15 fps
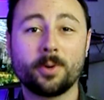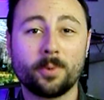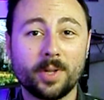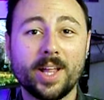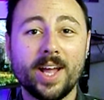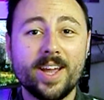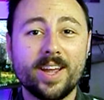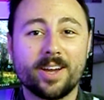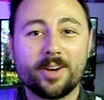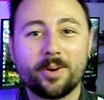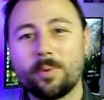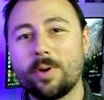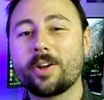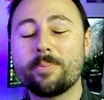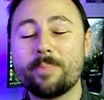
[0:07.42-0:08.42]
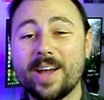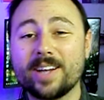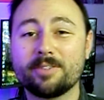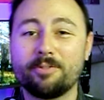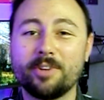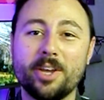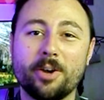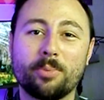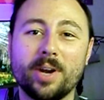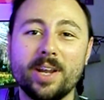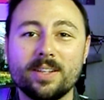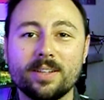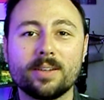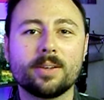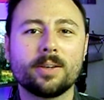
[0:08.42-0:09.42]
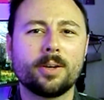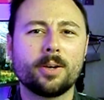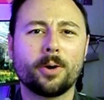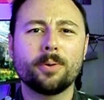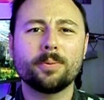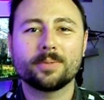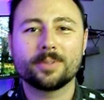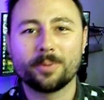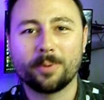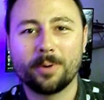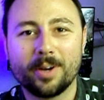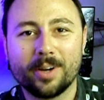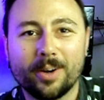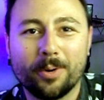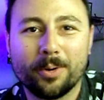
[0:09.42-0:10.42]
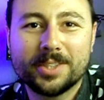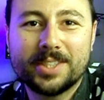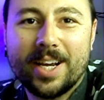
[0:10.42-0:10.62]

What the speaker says: Well, hey, welcome back to Video Break. Oh, old